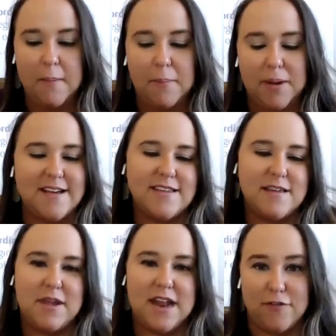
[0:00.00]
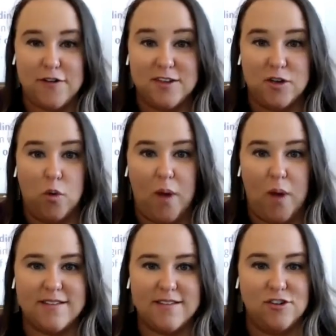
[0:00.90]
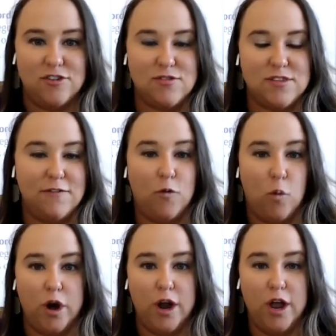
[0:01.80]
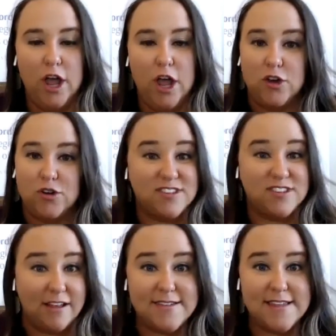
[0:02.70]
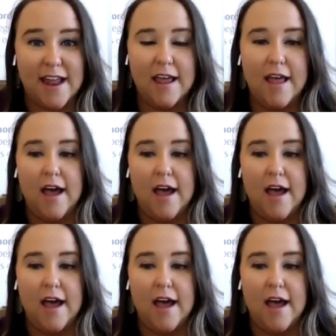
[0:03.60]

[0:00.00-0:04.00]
but it doesn't mean every single way is conducive for your skill set,